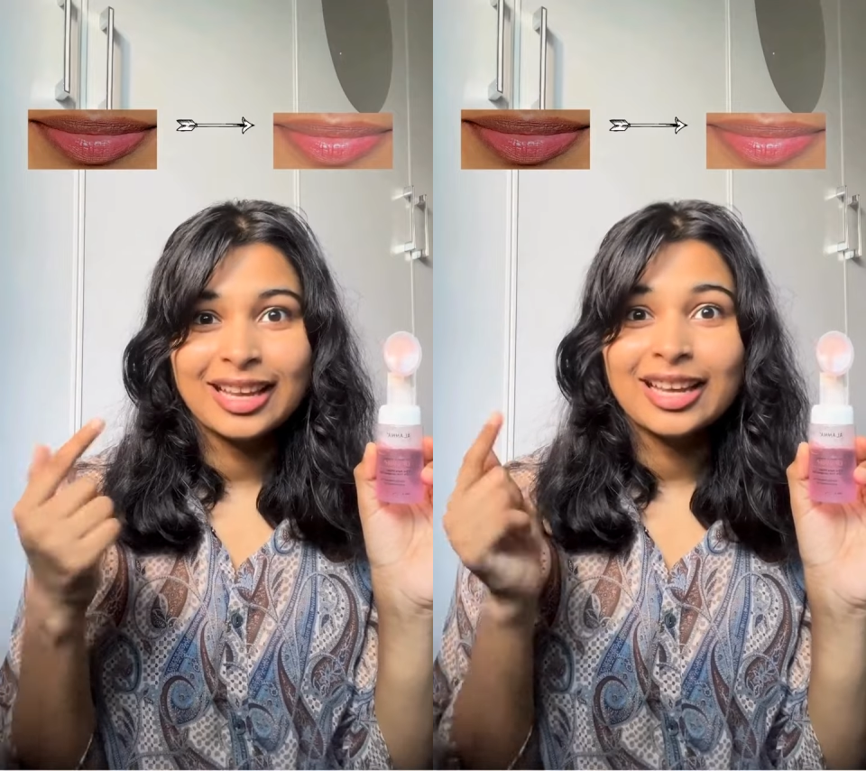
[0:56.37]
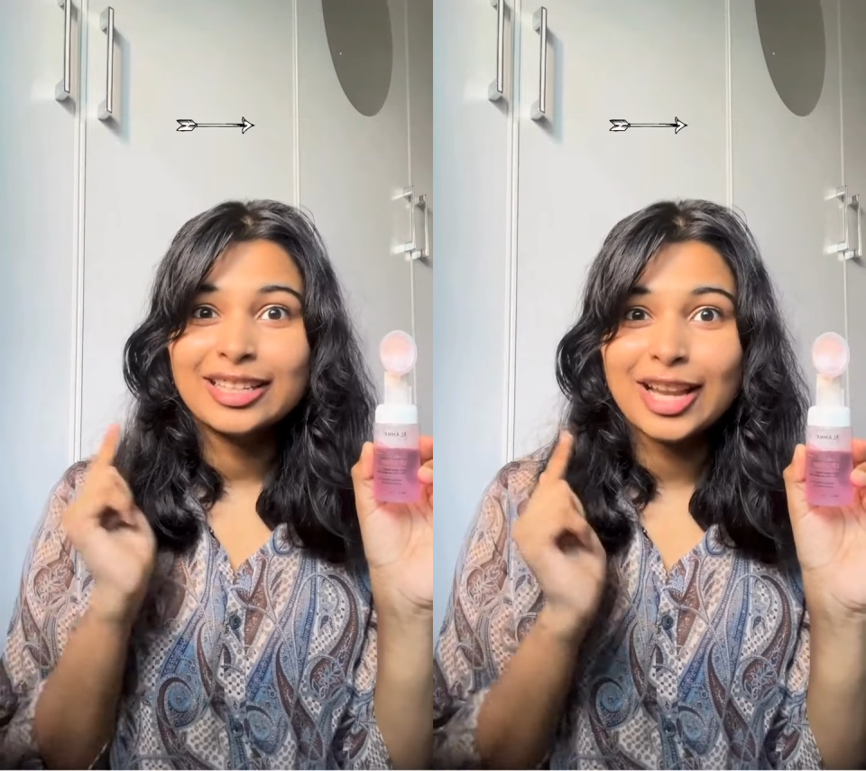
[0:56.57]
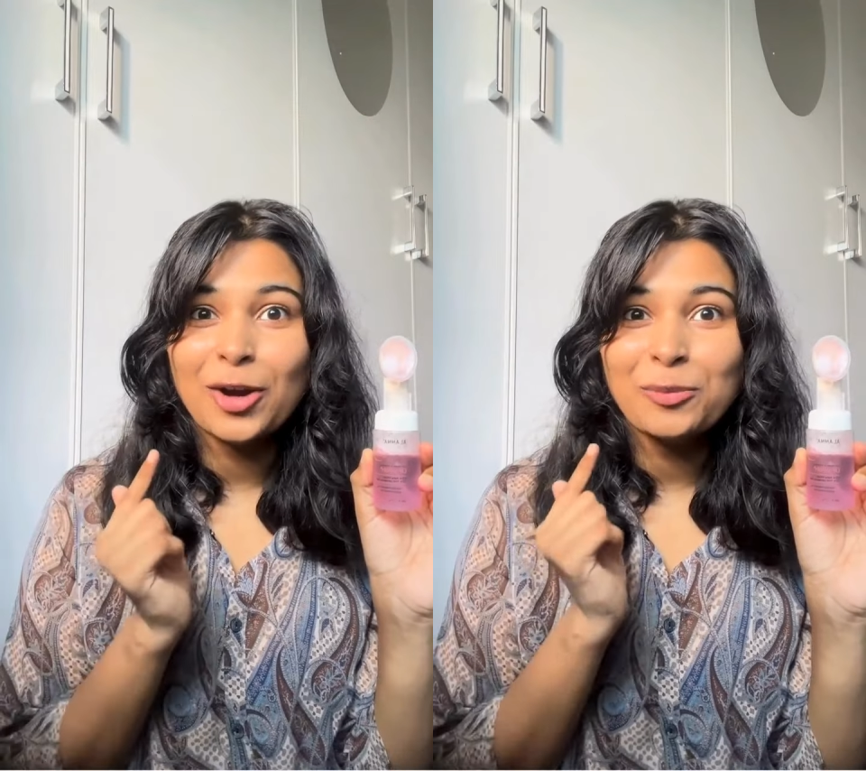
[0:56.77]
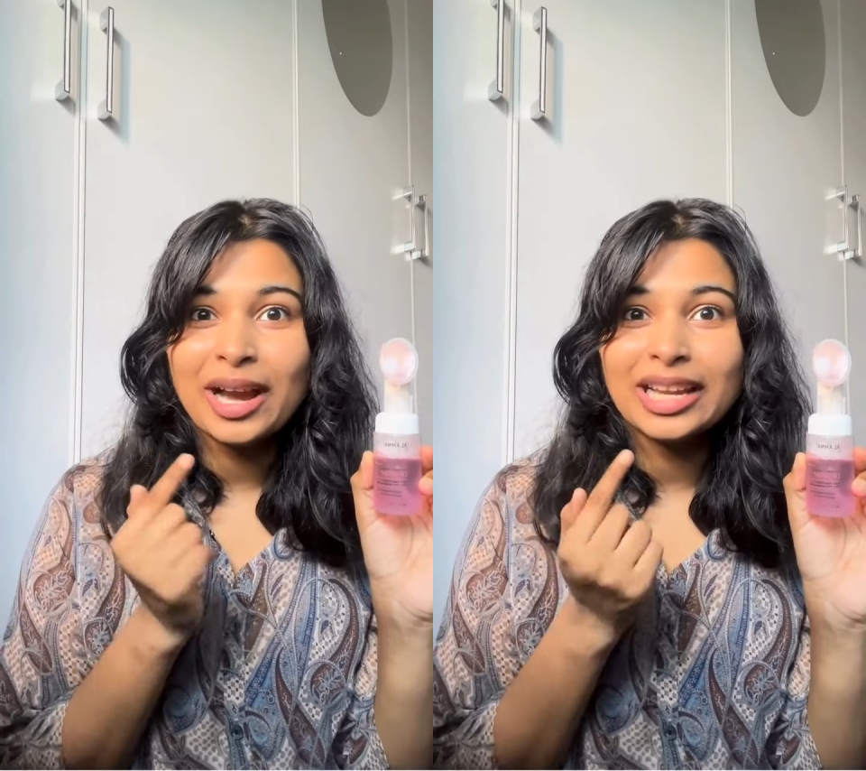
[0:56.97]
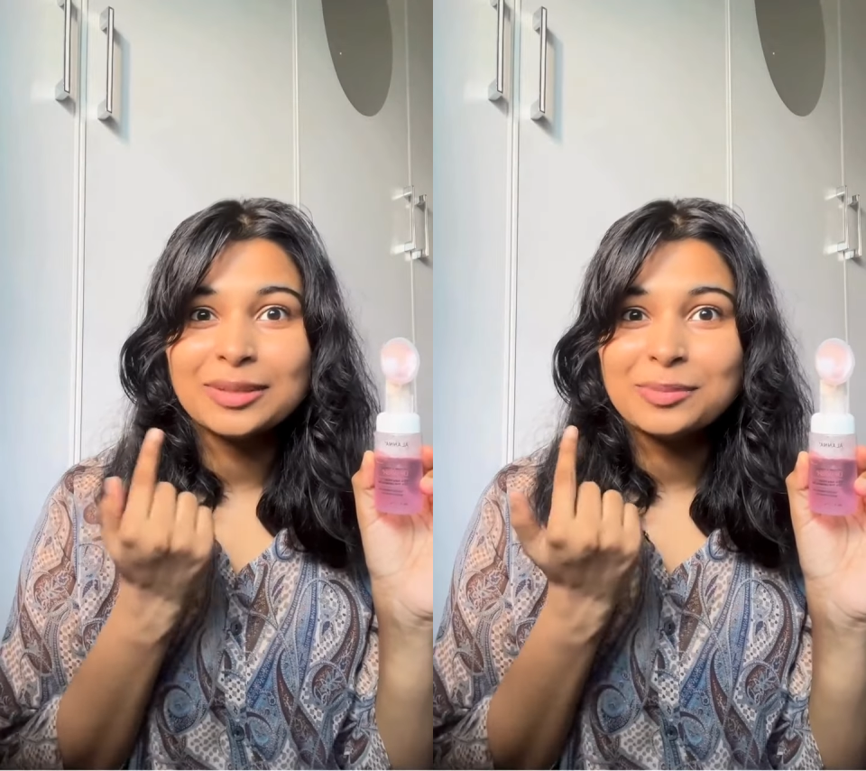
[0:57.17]
Now my
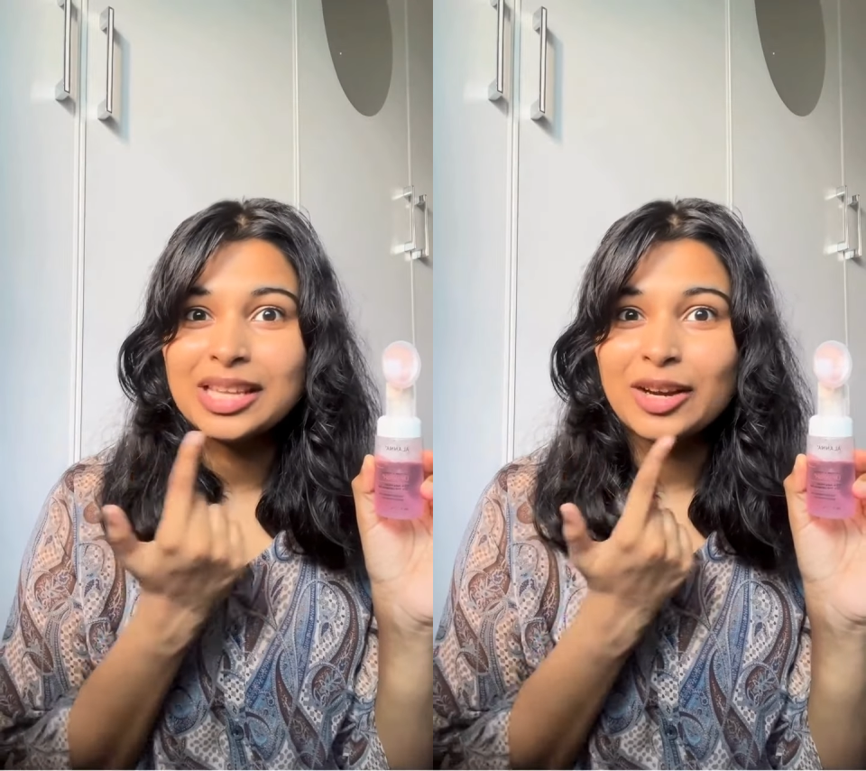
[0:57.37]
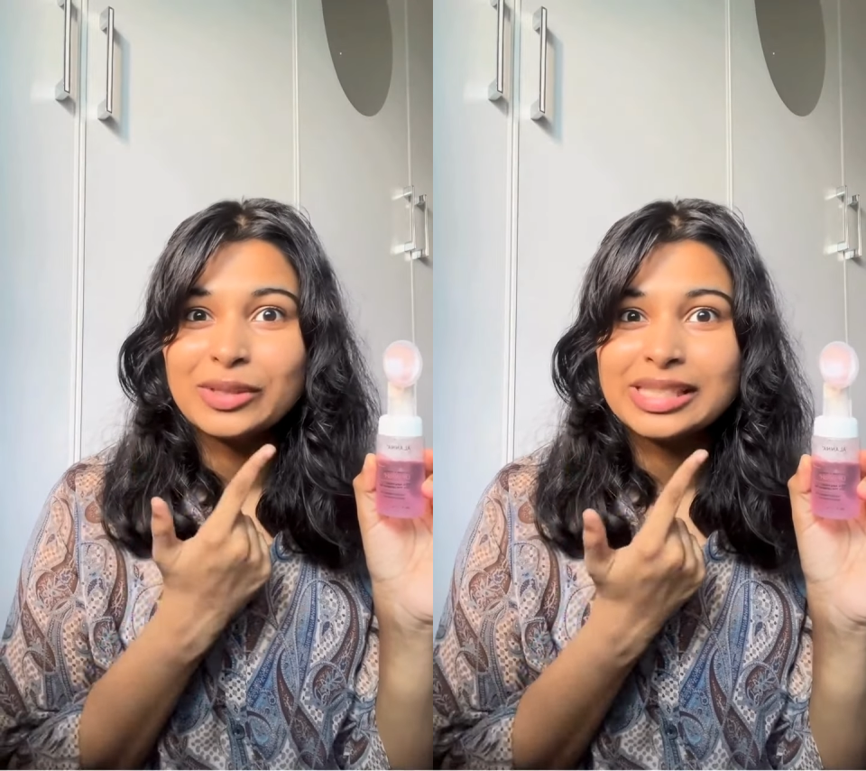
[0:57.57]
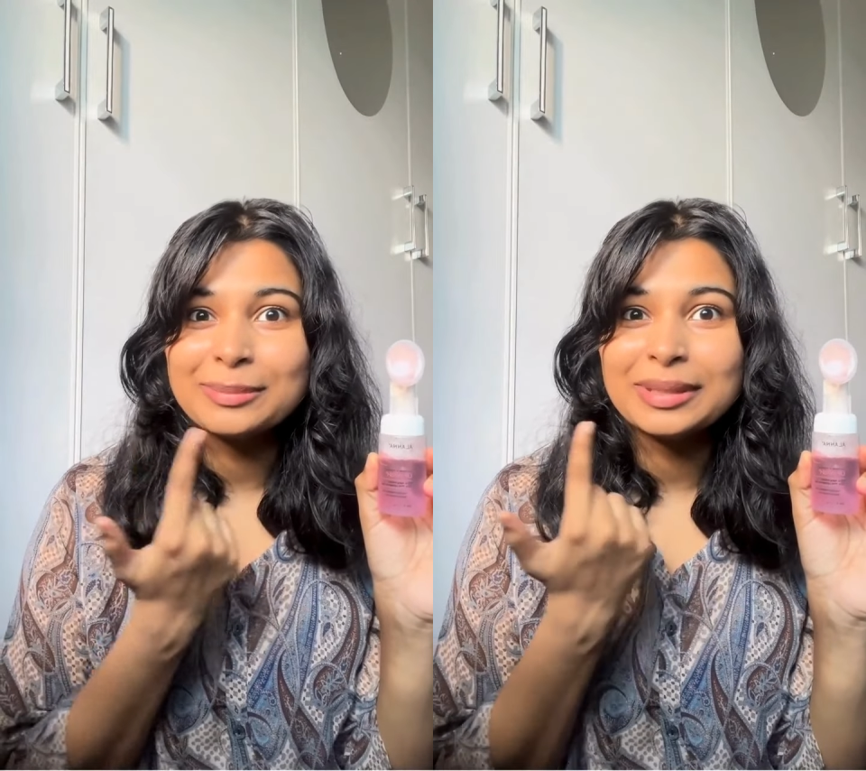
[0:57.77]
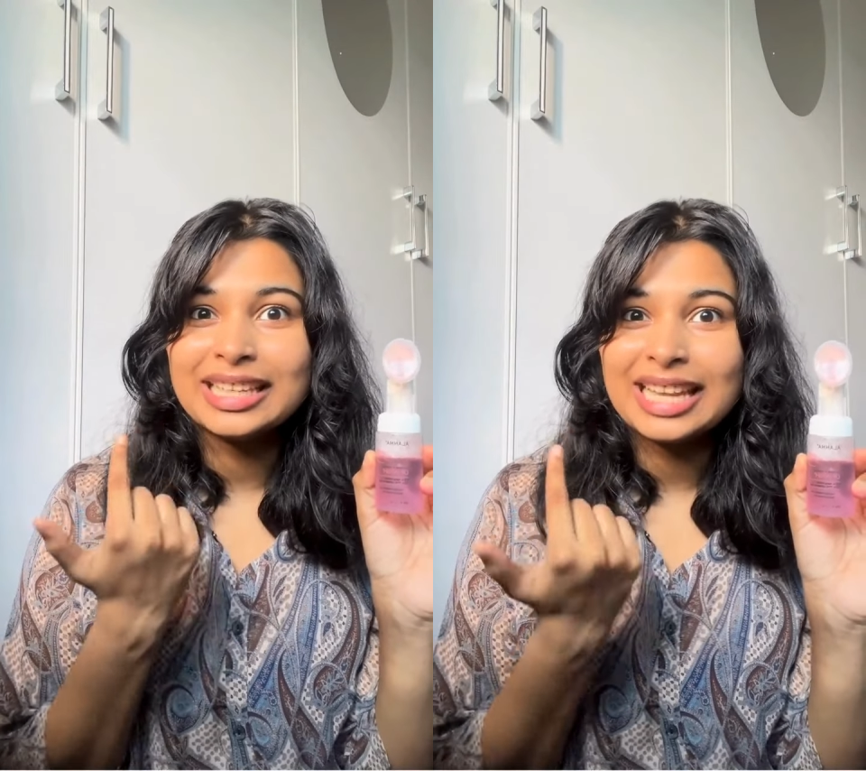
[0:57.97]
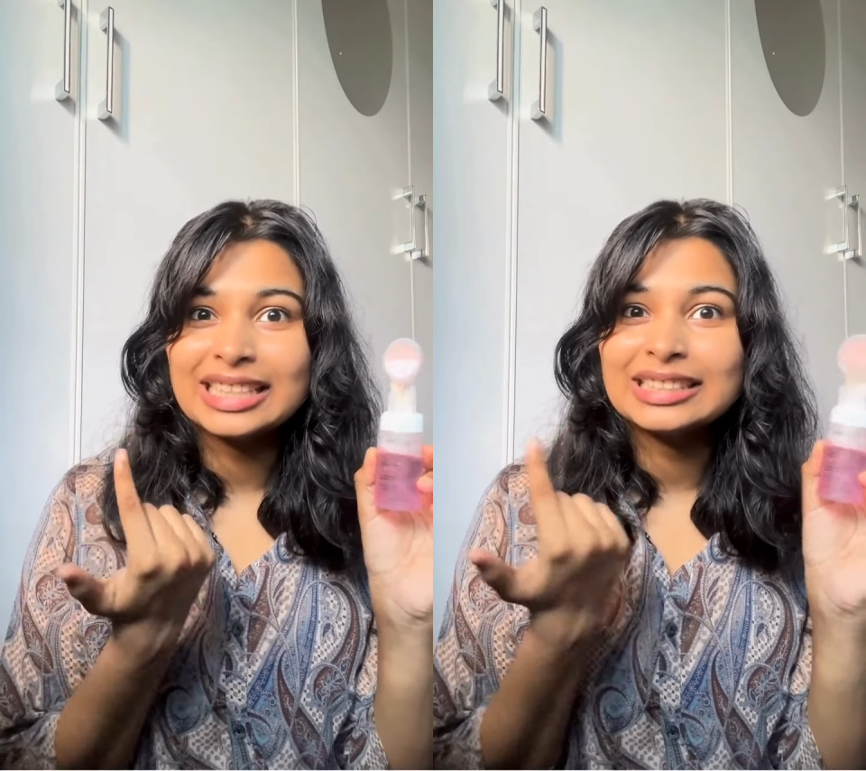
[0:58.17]
lips are visibly
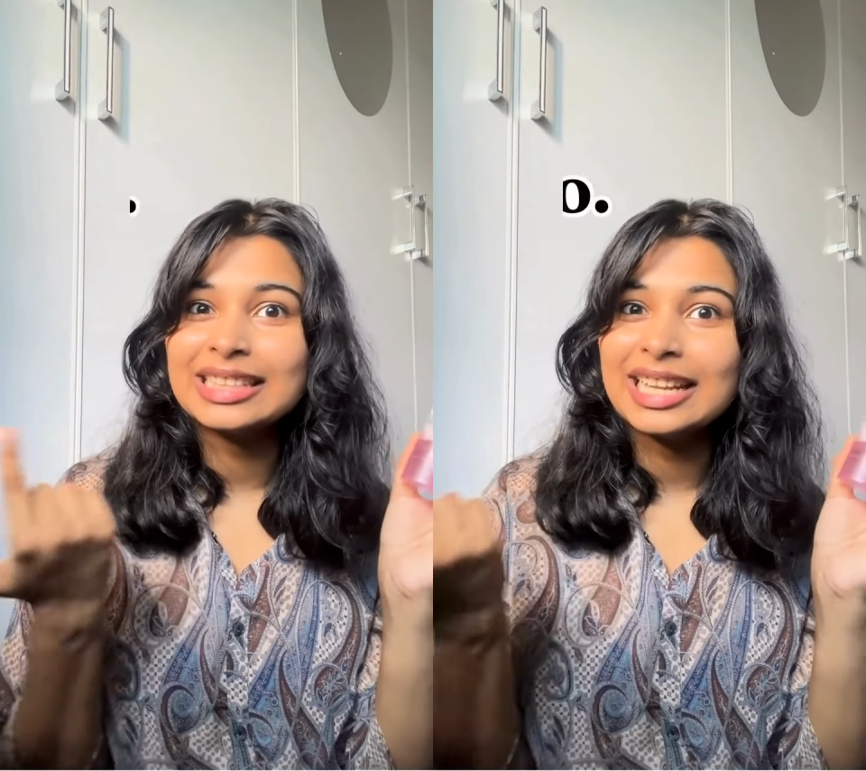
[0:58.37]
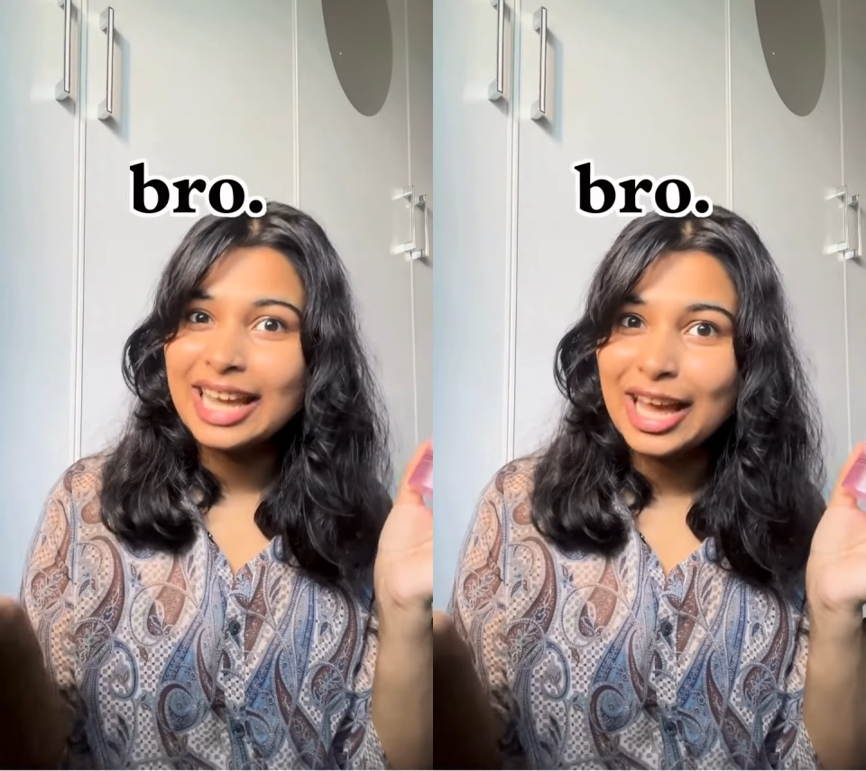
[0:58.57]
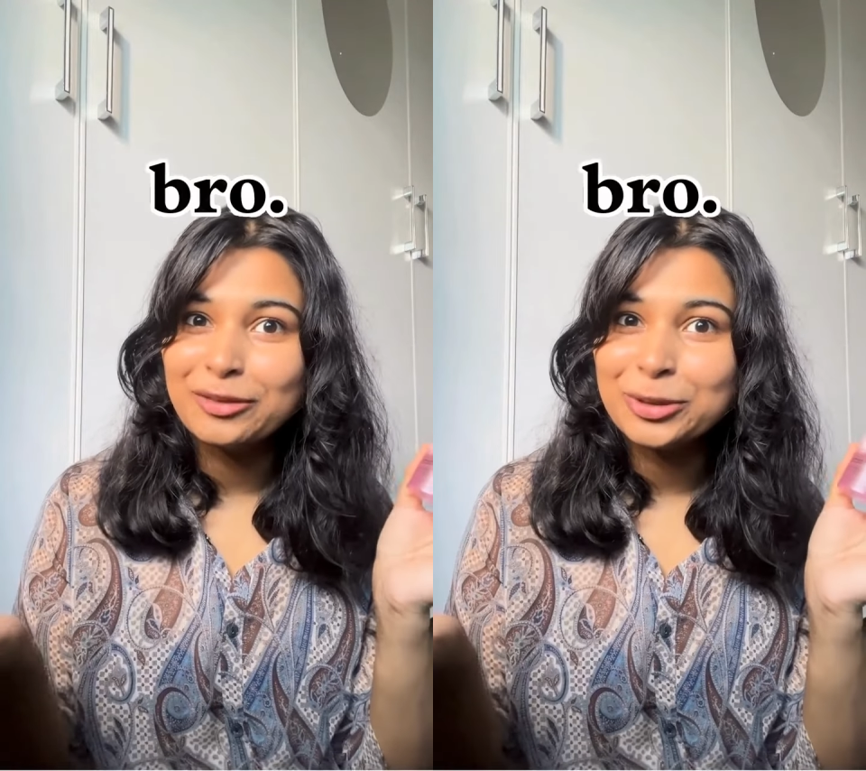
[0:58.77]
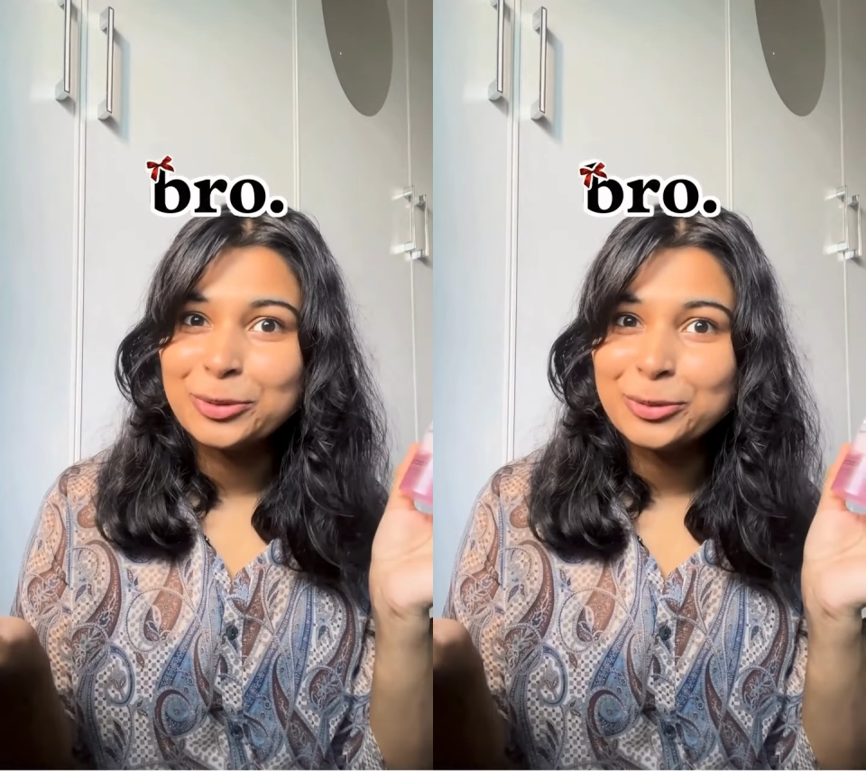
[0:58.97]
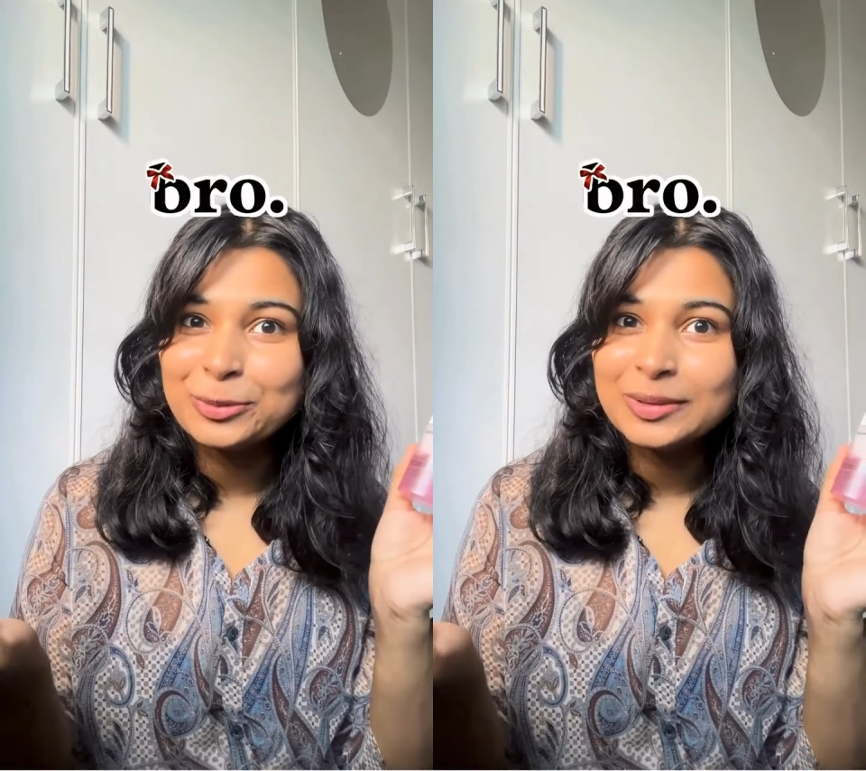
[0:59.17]
lighter than ever, bro.